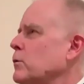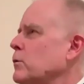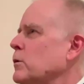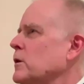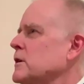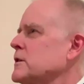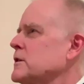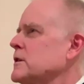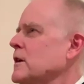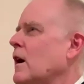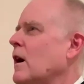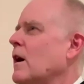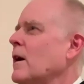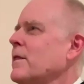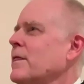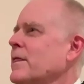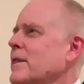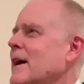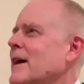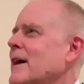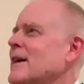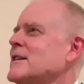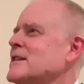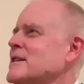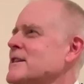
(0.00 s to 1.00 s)
was on
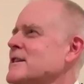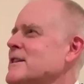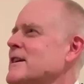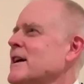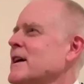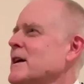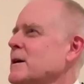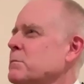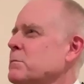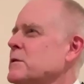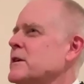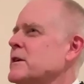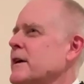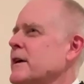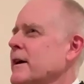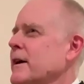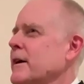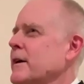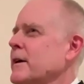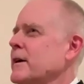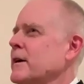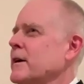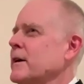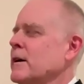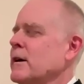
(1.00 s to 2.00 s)
that same
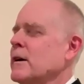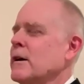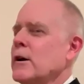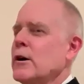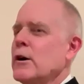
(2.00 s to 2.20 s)
day,